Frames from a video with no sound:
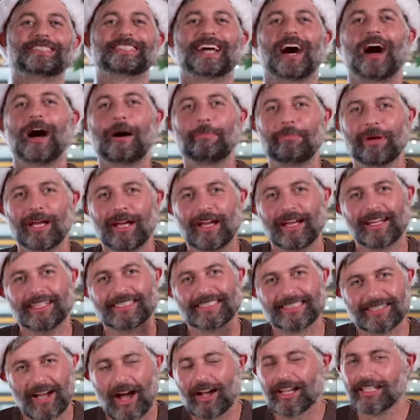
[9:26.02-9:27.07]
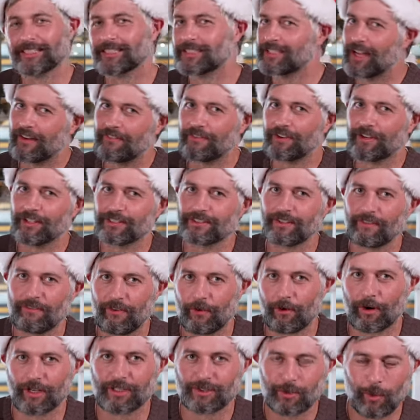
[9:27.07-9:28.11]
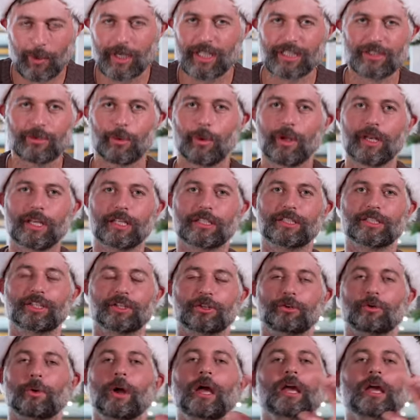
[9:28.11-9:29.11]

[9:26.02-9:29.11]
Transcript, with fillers: top stocking stuffers for 2022.